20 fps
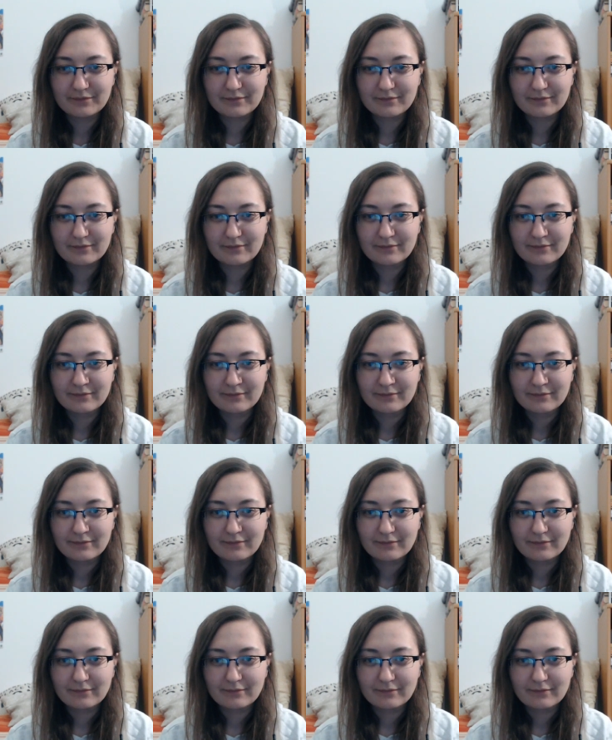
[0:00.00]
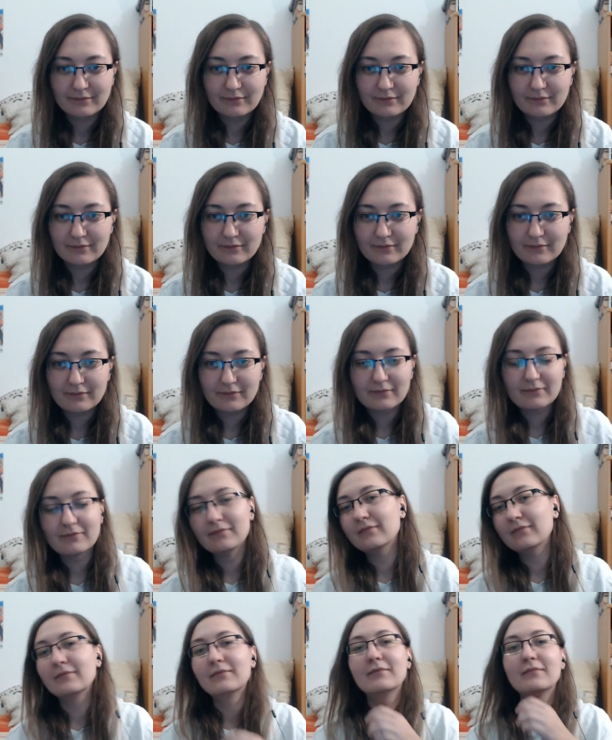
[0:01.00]

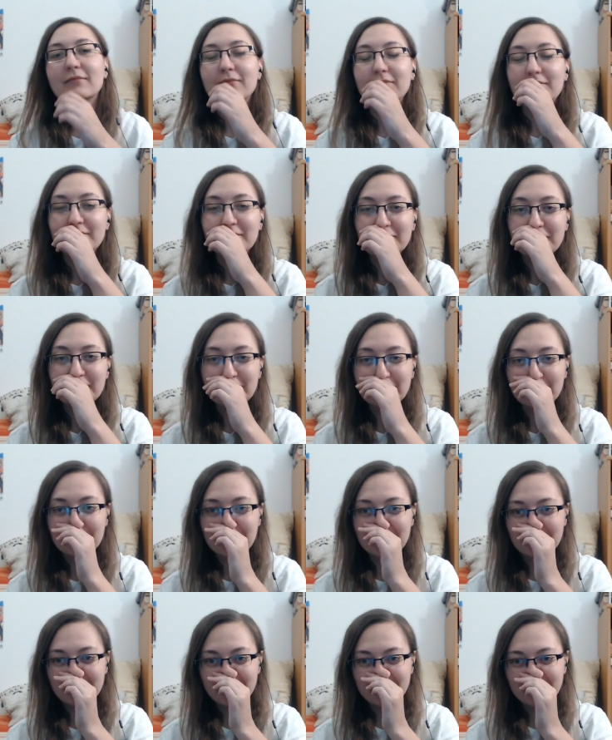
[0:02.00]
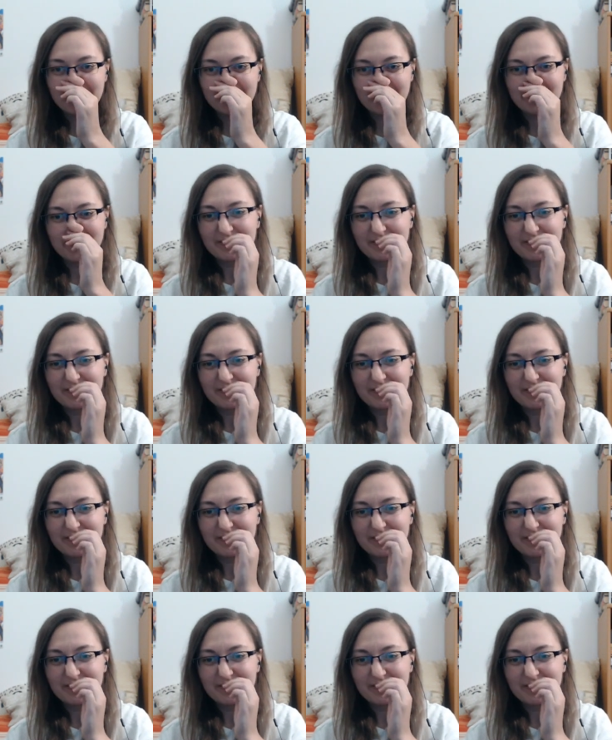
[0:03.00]
(no one is talking)